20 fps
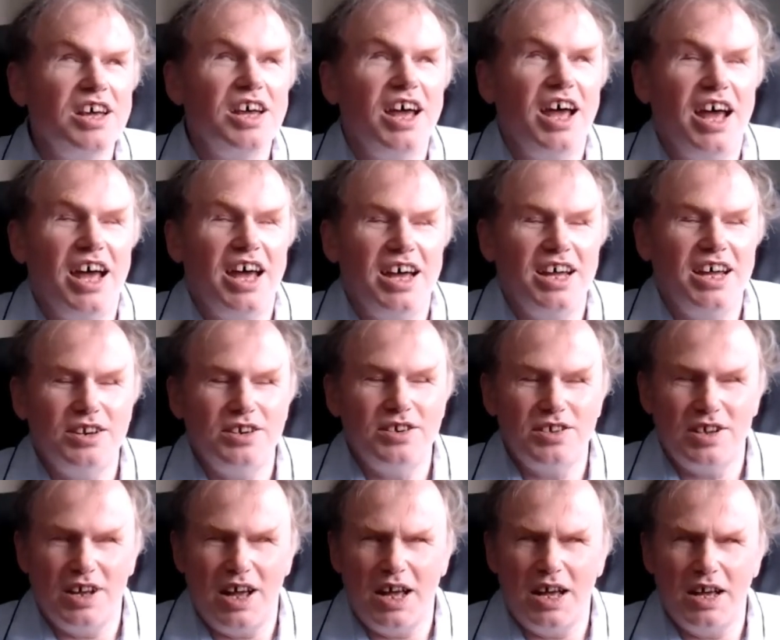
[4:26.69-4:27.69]
And
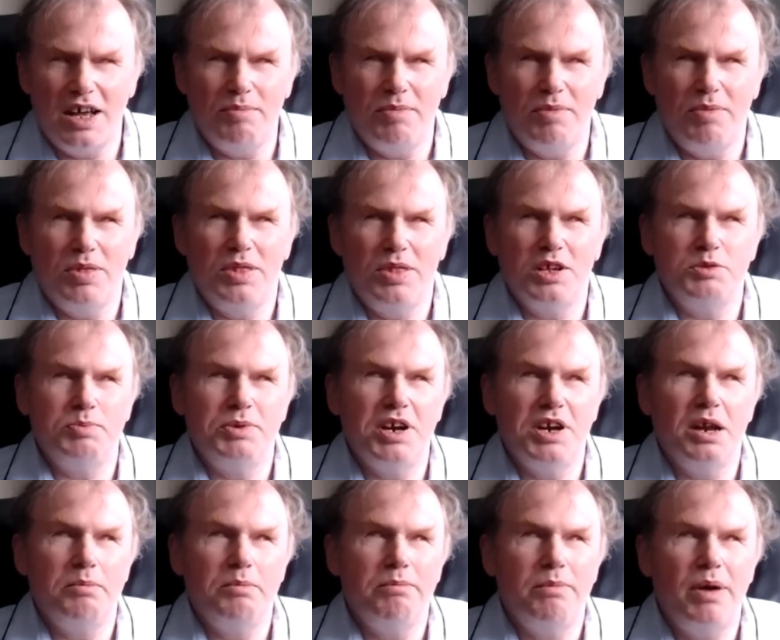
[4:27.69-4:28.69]
there's been
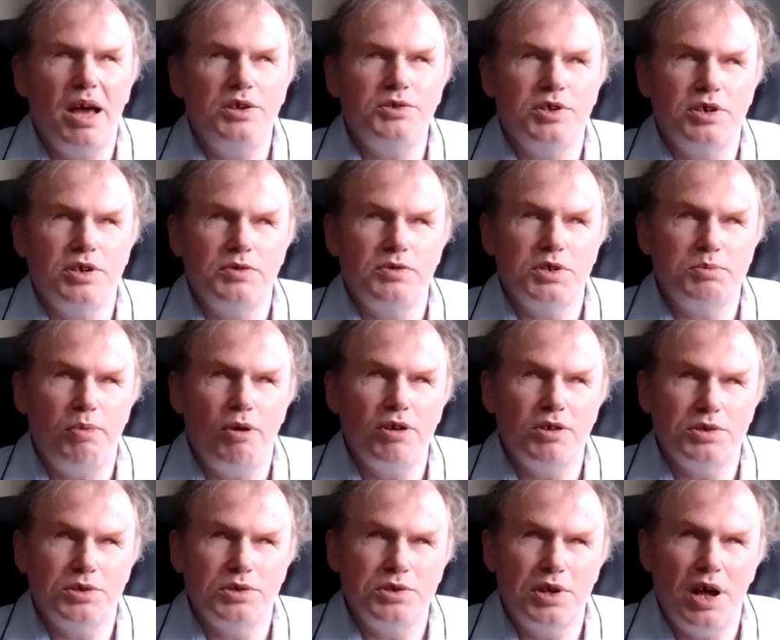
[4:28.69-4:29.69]
an amazing
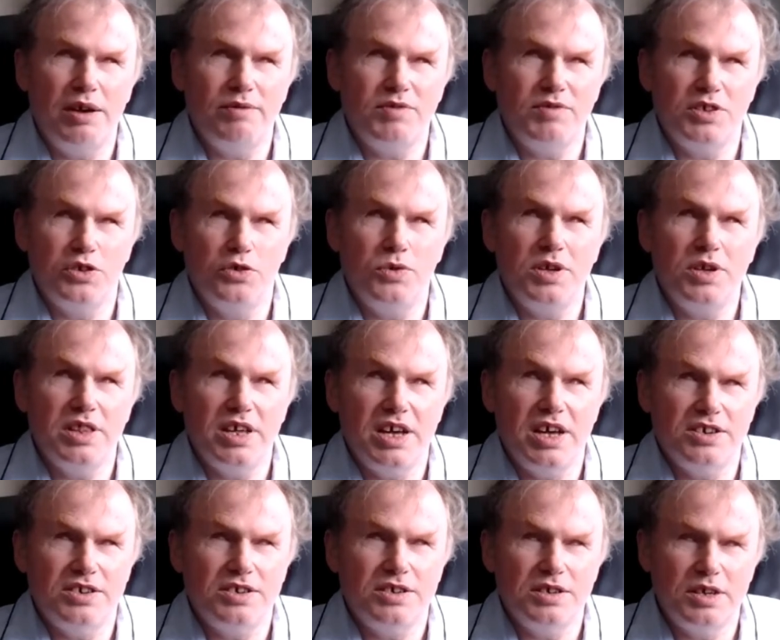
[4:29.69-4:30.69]
response after doing
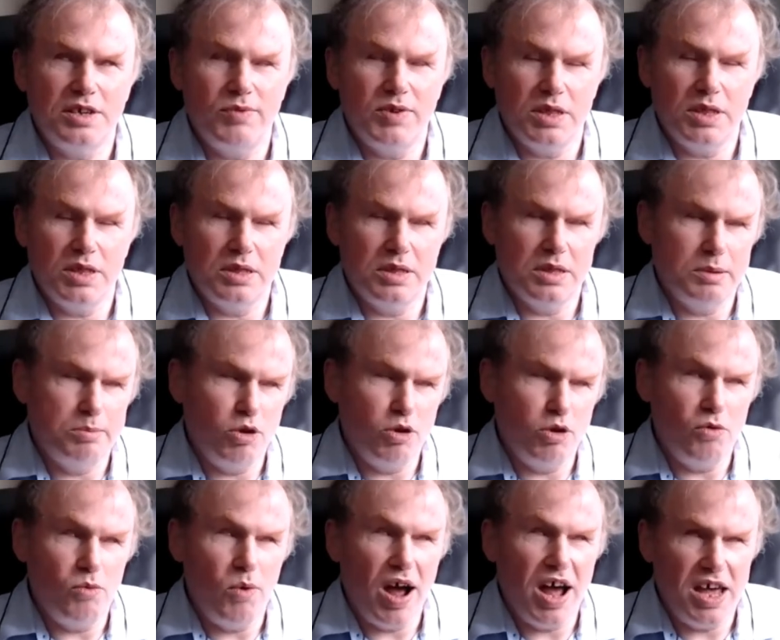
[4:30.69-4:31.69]
that, giving the book
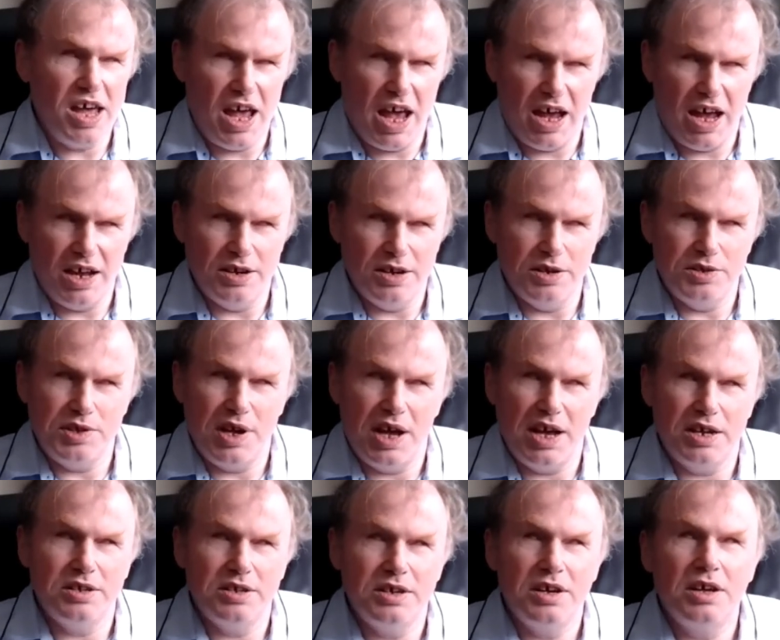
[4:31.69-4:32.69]
away. And it's
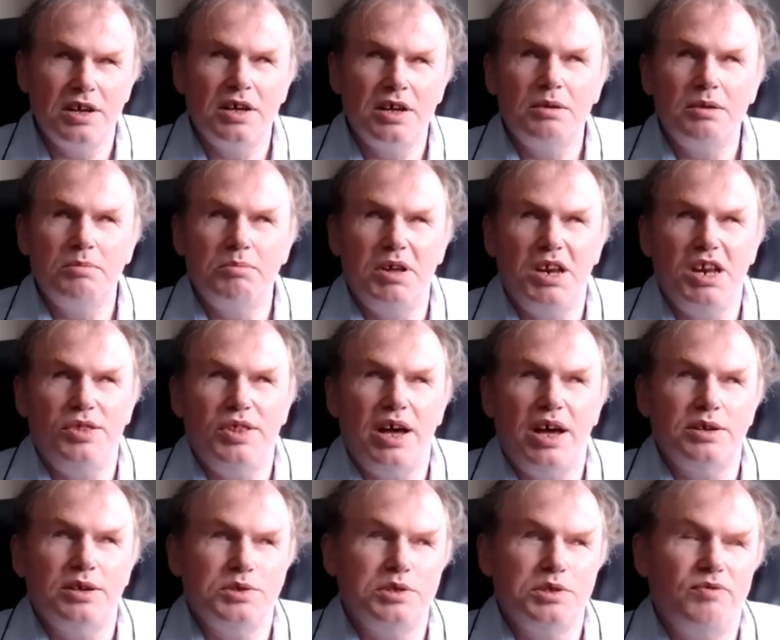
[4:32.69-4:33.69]
had many
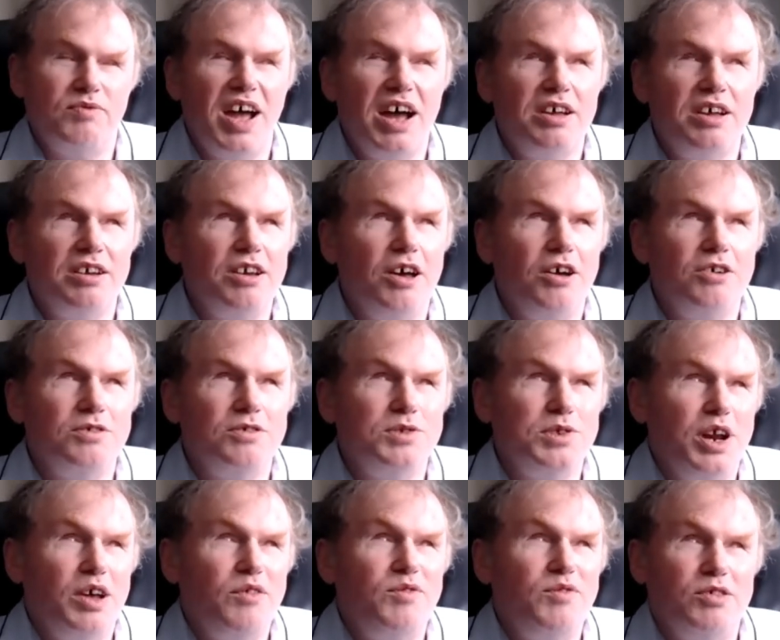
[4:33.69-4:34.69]
thousands of downloads. And
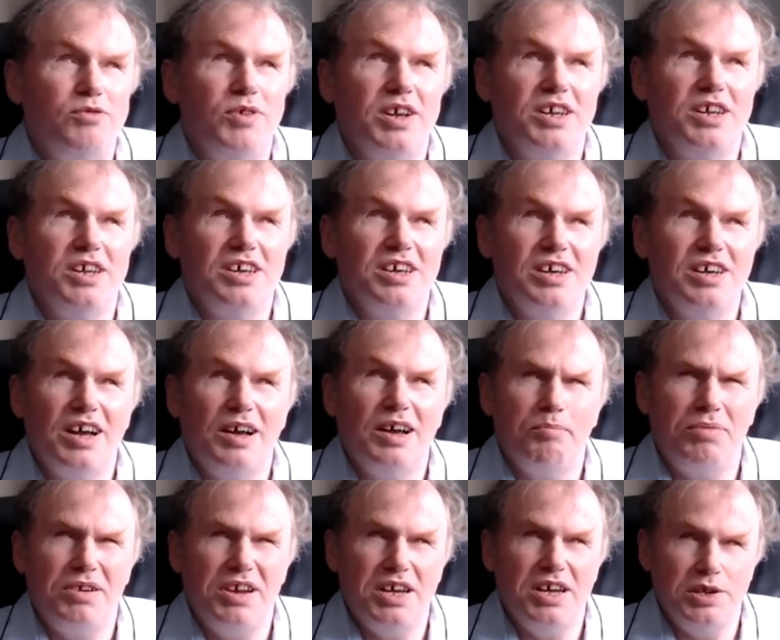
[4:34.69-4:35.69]
I feel really
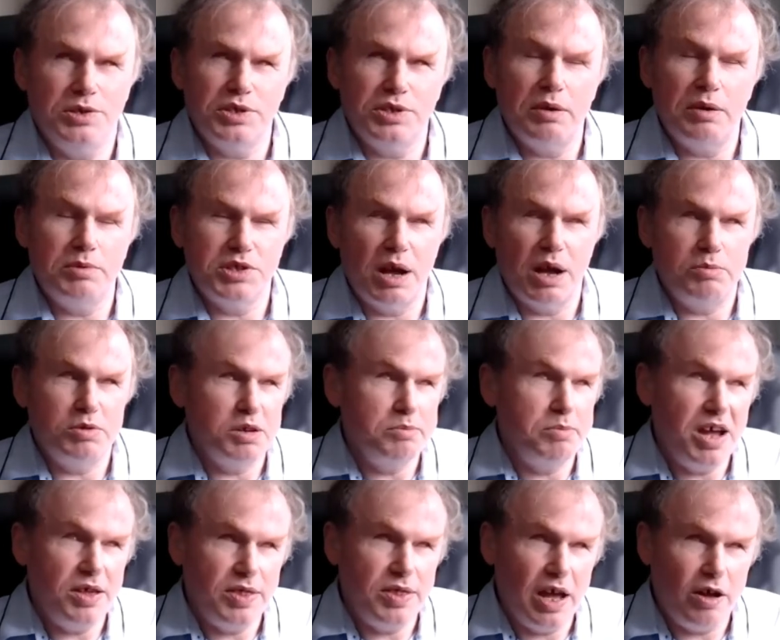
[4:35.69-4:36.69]
pleased that I was able to
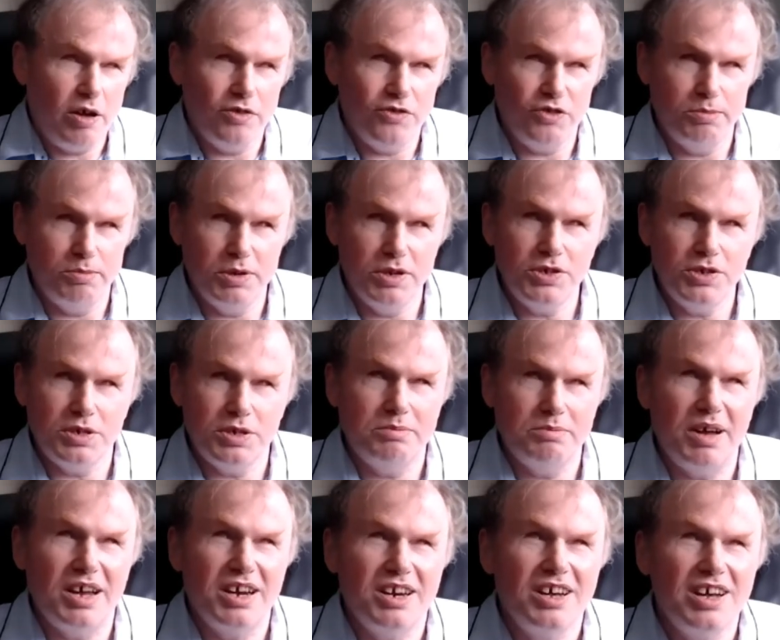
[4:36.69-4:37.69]
make that contribution.
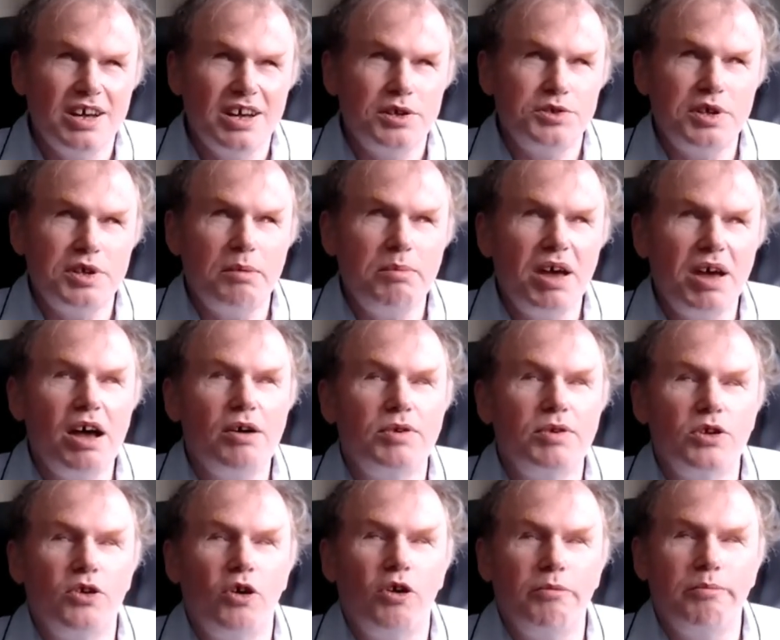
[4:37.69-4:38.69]
But somehow it
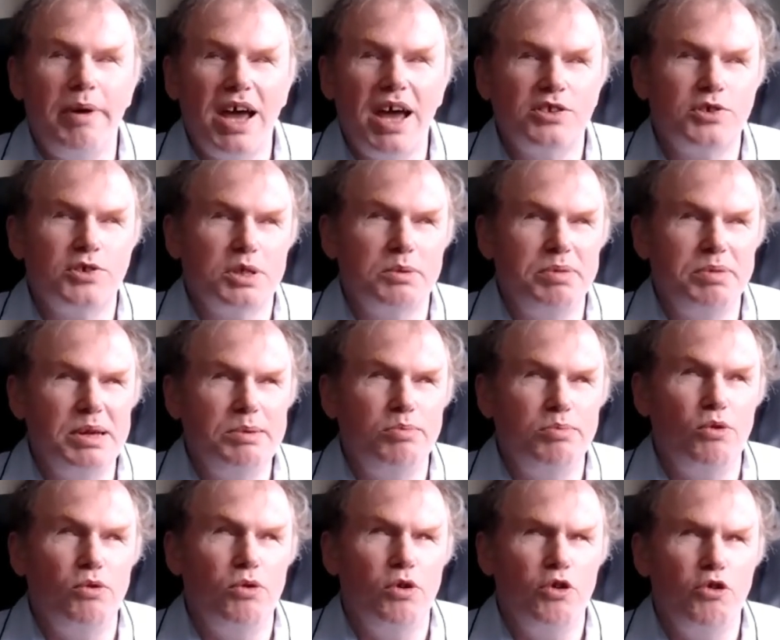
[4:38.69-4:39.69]
got back to the
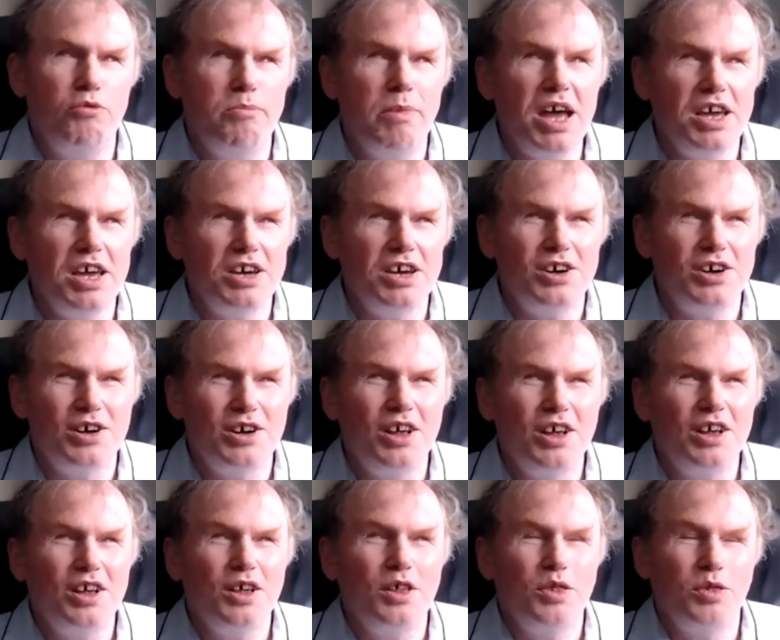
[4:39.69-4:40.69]
people who make
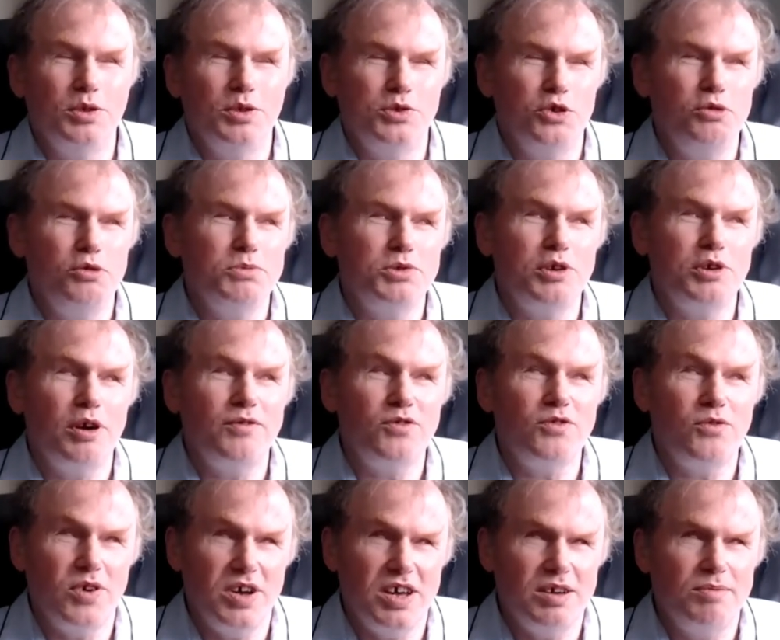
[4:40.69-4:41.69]
the Zoom
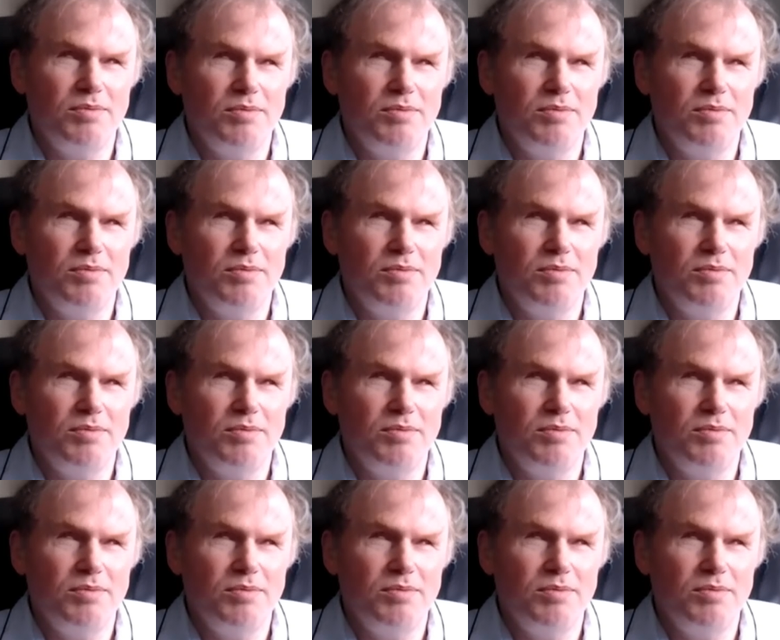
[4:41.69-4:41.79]
software.